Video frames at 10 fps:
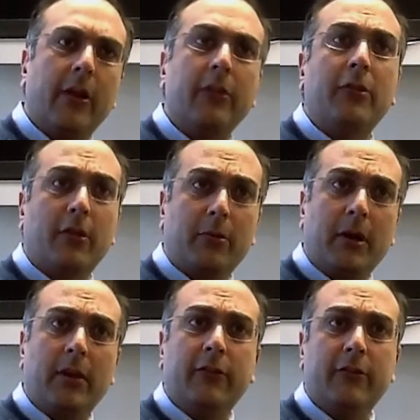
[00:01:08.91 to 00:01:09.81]

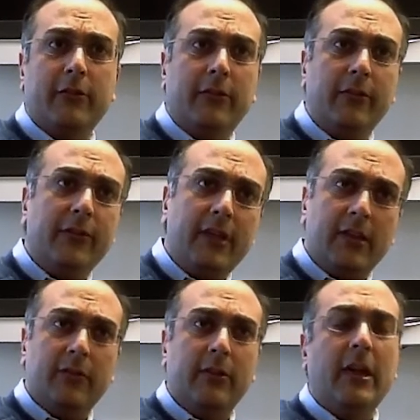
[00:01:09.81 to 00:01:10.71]
Osteoarthritis is a
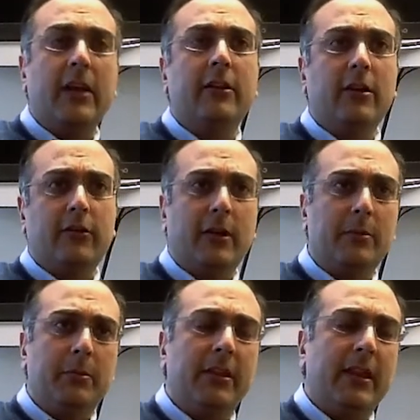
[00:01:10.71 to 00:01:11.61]
disease. A dietary
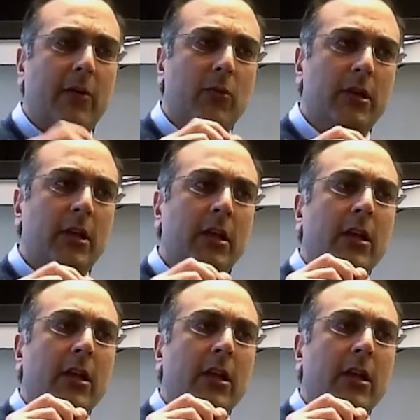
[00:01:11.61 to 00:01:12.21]
supplement that would